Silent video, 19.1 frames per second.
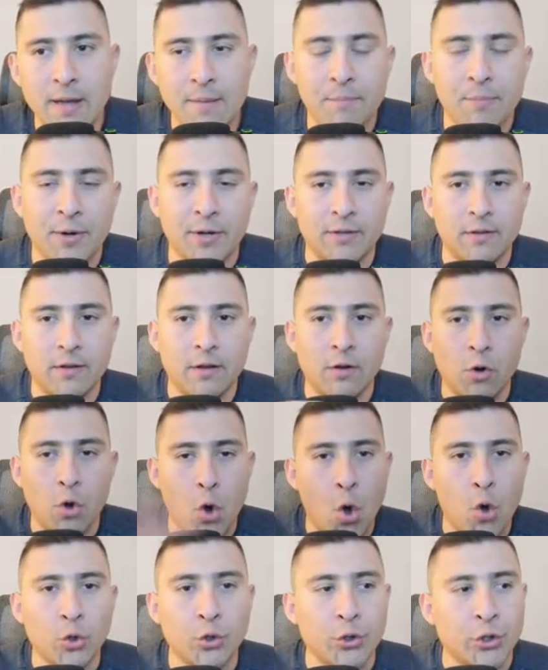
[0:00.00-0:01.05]
But
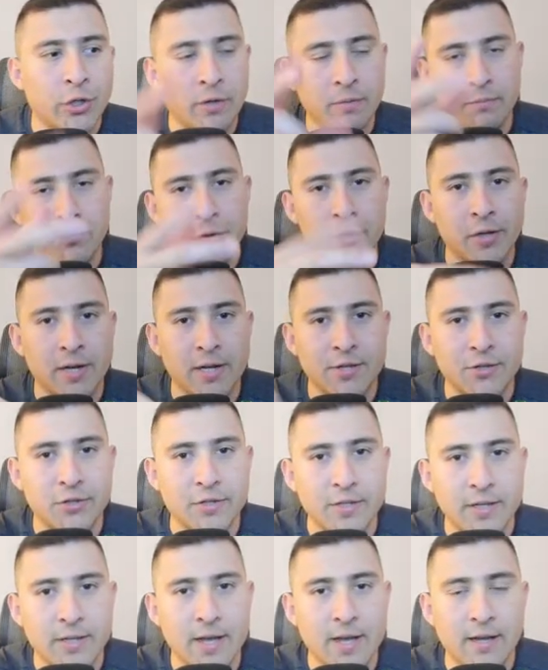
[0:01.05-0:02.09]
long term, you're going to
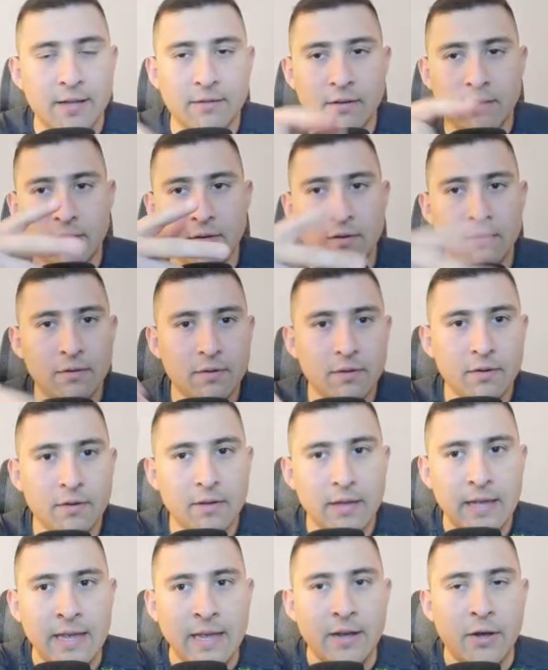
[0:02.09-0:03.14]
see that
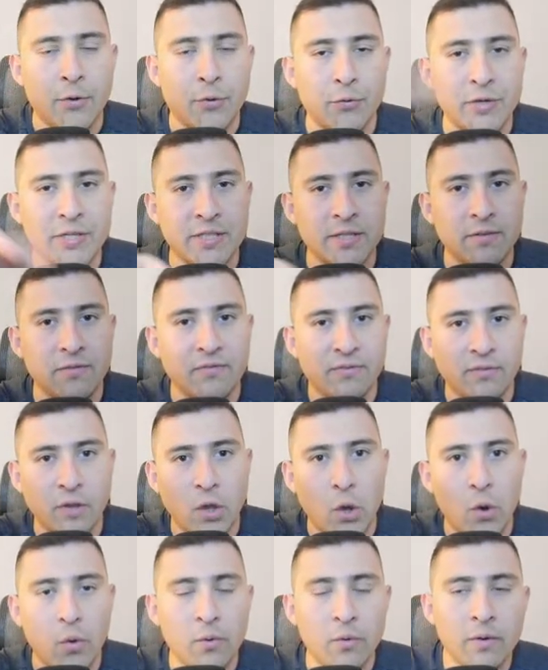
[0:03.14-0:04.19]
increasing
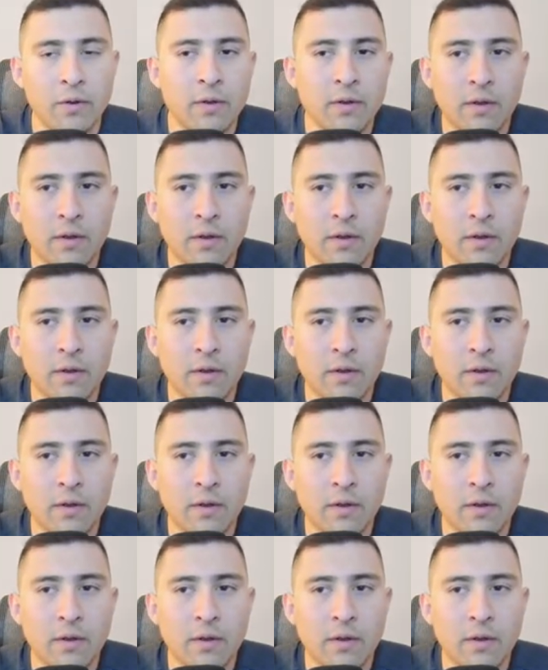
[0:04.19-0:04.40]
flow